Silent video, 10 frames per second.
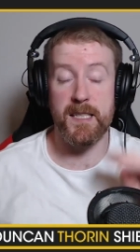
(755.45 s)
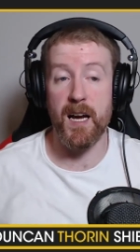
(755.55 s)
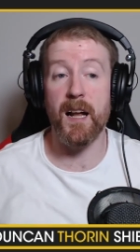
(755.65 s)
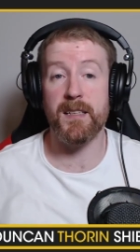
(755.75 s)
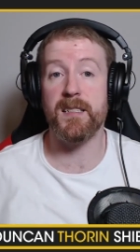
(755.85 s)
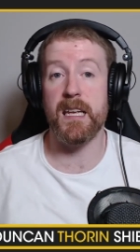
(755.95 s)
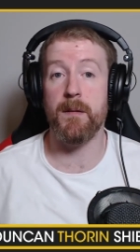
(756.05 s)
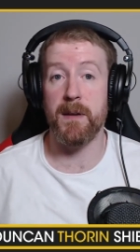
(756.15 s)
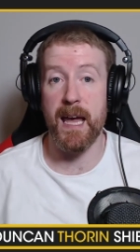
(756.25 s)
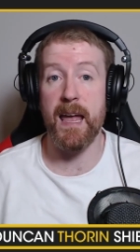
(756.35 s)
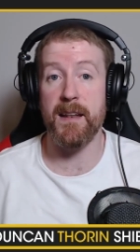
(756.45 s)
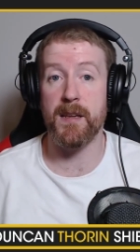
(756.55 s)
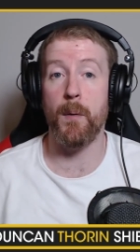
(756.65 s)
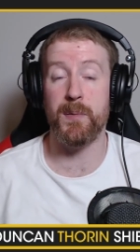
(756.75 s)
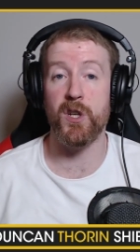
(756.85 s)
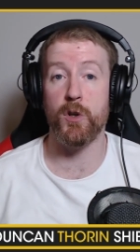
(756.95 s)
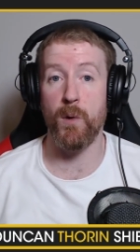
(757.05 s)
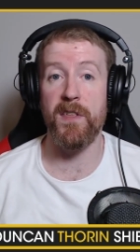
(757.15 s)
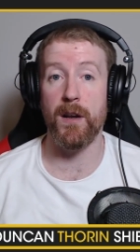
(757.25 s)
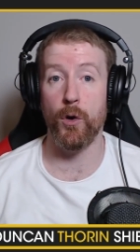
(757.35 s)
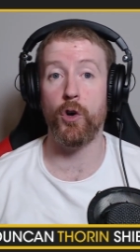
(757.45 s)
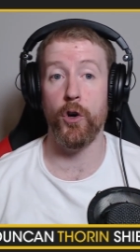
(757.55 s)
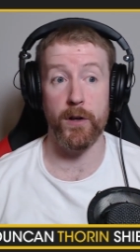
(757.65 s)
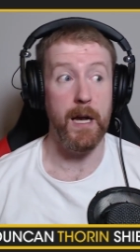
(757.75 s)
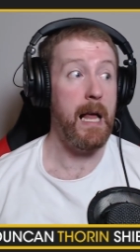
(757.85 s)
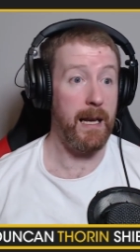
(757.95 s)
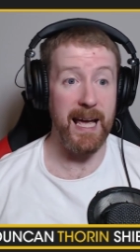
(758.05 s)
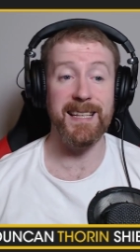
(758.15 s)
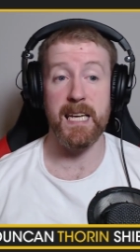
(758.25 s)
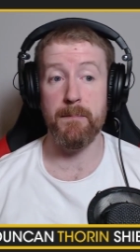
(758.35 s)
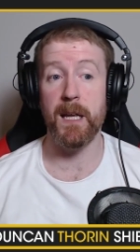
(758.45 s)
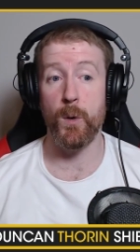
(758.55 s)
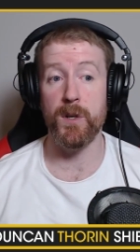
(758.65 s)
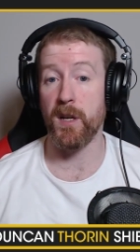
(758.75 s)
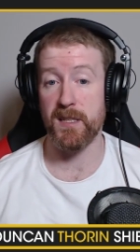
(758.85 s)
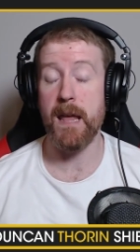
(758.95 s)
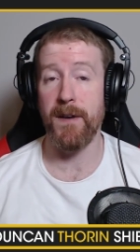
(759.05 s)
You start to see them get into a position where they look good, like Team Liquid does.